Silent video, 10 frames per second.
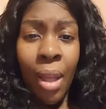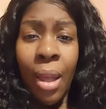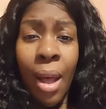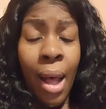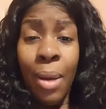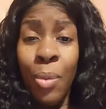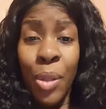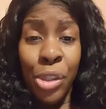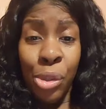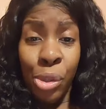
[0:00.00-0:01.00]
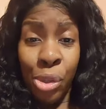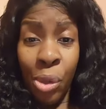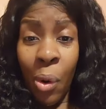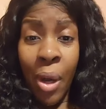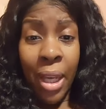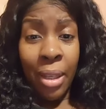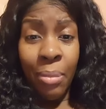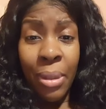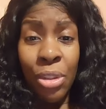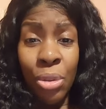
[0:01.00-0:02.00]
I wish you joy.
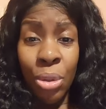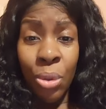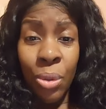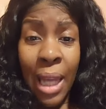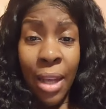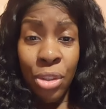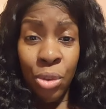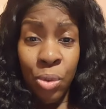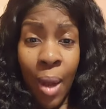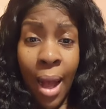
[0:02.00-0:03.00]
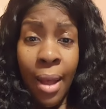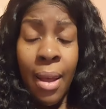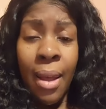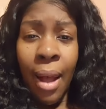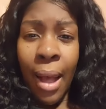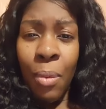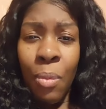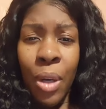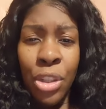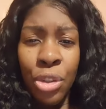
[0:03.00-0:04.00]
Mwen souwete ou la joie. I
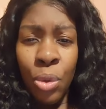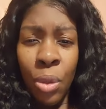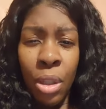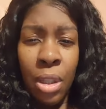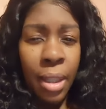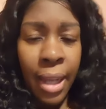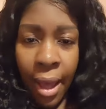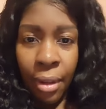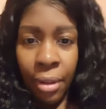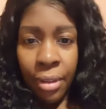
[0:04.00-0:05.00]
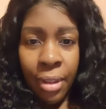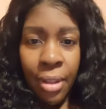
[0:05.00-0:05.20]
wish you good health.